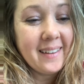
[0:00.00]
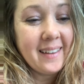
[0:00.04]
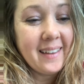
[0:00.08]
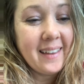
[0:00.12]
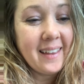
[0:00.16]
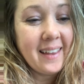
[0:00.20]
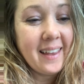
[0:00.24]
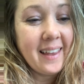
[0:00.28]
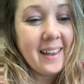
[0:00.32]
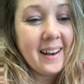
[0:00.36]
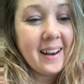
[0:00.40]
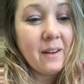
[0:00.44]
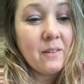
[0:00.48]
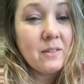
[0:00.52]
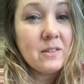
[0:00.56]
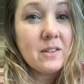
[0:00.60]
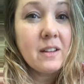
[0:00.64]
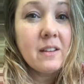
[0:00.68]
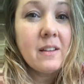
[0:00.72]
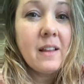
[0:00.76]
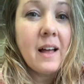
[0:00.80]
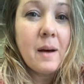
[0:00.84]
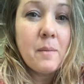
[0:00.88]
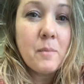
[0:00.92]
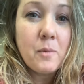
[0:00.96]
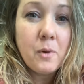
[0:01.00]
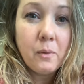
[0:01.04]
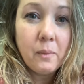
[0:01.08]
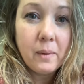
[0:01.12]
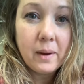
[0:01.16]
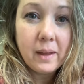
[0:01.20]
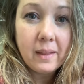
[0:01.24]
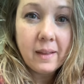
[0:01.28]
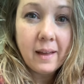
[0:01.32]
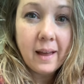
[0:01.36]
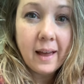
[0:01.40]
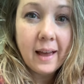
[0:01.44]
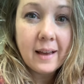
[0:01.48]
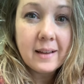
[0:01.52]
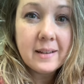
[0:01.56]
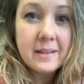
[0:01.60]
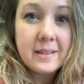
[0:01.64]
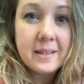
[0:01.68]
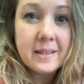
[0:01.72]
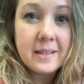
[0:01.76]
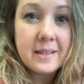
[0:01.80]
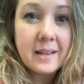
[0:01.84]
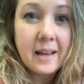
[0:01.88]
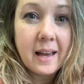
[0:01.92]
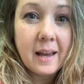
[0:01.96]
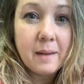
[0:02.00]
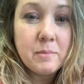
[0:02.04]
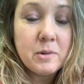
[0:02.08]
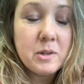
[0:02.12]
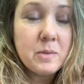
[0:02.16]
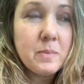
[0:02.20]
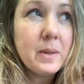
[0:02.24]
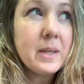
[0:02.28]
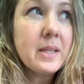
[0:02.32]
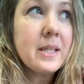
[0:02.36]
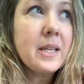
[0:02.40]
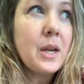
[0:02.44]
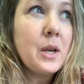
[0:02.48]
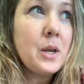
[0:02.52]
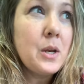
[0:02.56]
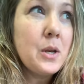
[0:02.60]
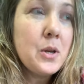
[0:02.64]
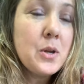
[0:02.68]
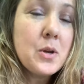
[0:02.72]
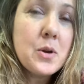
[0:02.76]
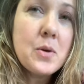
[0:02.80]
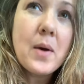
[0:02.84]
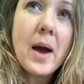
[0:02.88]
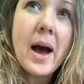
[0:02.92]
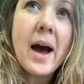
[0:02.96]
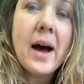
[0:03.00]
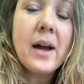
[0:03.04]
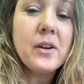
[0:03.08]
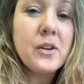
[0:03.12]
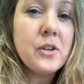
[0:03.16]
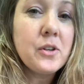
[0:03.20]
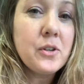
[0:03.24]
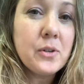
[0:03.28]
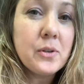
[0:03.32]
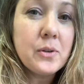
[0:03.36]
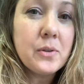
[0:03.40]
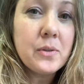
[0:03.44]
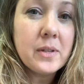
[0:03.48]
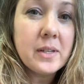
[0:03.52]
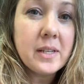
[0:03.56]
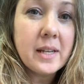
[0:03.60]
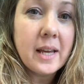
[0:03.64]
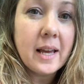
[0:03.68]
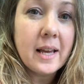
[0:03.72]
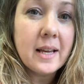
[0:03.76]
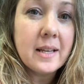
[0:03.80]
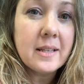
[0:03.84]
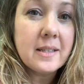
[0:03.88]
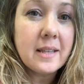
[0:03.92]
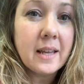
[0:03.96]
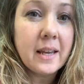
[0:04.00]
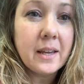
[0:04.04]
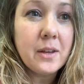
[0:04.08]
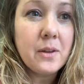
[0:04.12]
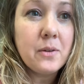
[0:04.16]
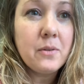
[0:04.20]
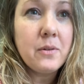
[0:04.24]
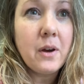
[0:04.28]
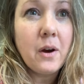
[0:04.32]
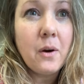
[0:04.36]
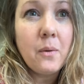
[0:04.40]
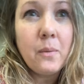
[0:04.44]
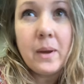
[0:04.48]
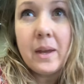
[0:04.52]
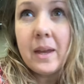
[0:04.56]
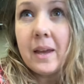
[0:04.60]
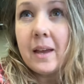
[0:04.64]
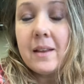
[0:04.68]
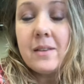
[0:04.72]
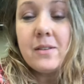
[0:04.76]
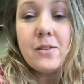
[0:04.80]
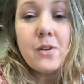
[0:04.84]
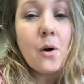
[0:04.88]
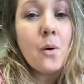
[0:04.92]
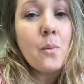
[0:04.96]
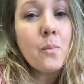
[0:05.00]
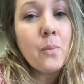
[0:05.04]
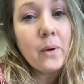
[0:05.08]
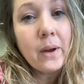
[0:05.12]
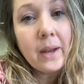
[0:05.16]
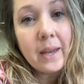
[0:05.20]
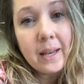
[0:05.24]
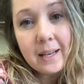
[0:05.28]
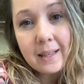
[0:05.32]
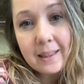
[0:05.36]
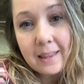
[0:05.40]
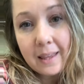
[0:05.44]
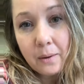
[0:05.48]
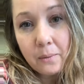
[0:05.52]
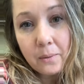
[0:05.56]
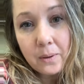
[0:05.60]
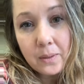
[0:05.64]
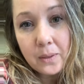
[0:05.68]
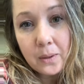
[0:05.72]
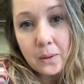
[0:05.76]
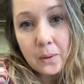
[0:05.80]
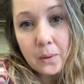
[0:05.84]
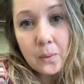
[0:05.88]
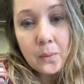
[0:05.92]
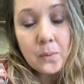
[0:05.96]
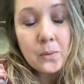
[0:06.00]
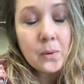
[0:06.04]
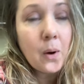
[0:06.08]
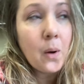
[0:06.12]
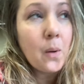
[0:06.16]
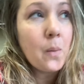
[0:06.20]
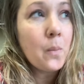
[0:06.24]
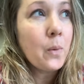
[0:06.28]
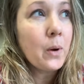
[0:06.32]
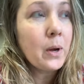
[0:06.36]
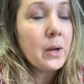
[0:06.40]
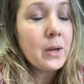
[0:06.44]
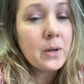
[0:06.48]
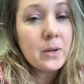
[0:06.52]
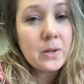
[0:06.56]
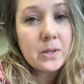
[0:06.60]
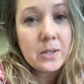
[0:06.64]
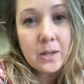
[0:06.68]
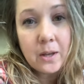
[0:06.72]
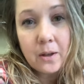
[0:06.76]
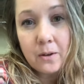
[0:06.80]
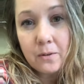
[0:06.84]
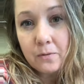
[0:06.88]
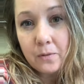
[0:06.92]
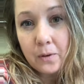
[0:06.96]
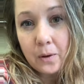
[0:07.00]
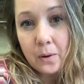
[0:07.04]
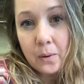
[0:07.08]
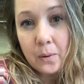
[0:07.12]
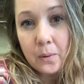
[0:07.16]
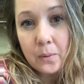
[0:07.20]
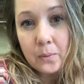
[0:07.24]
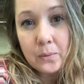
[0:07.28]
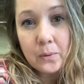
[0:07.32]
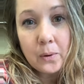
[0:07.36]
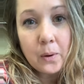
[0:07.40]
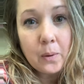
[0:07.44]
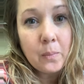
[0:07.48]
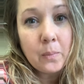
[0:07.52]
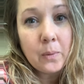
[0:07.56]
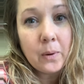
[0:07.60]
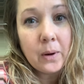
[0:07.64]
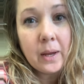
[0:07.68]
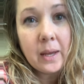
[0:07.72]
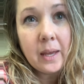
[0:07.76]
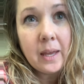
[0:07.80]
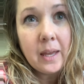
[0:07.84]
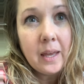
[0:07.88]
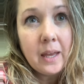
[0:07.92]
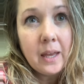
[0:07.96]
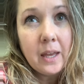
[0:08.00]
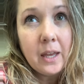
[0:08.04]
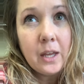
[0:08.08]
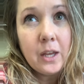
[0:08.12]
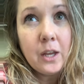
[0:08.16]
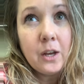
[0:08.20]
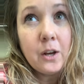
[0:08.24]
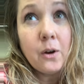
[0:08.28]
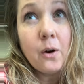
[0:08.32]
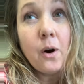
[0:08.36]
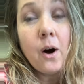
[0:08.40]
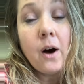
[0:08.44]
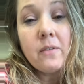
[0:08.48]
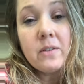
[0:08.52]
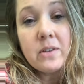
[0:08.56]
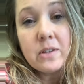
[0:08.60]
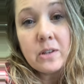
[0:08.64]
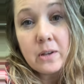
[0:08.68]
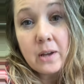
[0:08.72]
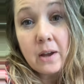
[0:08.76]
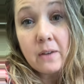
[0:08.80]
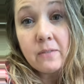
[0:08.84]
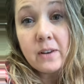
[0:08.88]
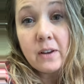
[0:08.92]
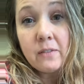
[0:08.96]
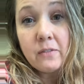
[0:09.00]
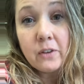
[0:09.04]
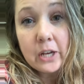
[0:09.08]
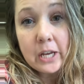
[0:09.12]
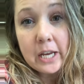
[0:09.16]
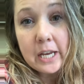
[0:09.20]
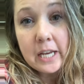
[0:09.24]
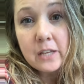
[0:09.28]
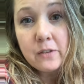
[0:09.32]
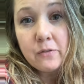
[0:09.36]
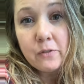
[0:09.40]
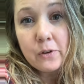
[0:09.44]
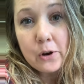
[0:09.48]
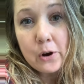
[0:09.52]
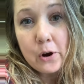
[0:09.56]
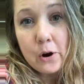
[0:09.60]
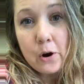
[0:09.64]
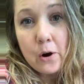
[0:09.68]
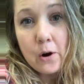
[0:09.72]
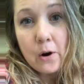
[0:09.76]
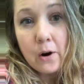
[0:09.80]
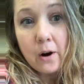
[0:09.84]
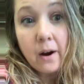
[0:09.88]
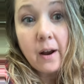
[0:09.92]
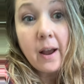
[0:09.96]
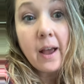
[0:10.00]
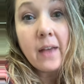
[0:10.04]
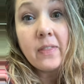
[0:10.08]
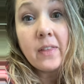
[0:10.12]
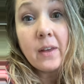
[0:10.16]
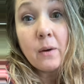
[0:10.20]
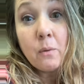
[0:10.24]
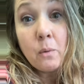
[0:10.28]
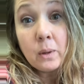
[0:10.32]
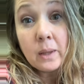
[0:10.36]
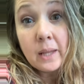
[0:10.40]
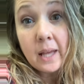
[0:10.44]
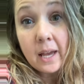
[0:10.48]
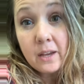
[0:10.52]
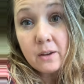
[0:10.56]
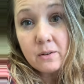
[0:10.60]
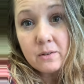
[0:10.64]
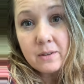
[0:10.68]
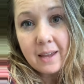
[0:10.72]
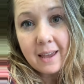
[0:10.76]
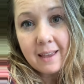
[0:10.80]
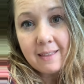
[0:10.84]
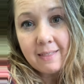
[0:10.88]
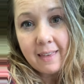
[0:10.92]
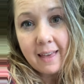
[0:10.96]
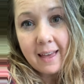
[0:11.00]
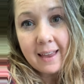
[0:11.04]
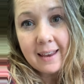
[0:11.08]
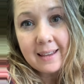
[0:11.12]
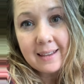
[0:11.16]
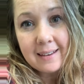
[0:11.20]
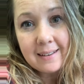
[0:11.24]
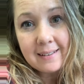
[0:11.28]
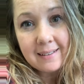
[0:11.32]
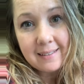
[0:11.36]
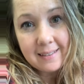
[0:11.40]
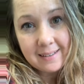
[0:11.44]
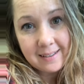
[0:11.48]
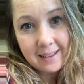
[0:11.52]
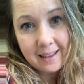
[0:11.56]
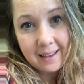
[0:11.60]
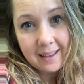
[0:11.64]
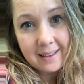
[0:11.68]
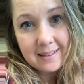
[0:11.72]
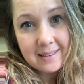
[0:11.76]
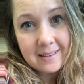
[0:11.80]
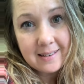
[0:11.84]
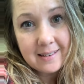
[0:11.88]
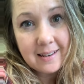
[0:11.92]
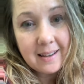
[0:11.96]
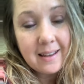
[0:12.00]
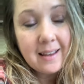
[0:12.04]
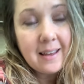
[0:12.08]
And I was a lot more relaxed this time just because I knew how to do the test. Like, you go in, don't bring anything with you. Don't bring your cell phone. Don't bring, obviously you have to have your keys for your car, and they will let you take that into the test.